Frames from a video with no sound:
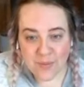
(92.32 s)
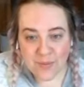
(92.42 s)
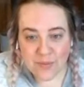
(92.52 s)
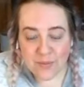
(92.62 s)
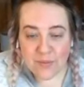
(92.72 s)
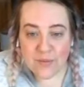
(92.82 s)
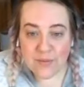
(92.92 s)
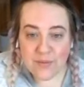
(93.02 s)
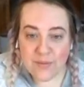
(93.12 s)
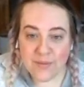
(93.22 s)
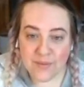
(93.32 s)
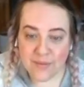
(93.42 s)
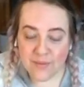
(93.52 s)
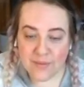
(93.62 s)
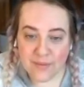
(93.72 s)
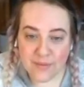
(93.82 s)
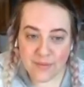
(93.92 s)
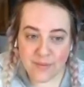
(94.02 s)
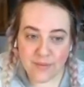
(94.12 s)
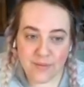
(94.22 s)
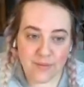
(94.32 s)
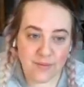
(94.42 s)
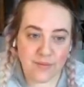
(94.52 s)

No words are spoken by the person on screen.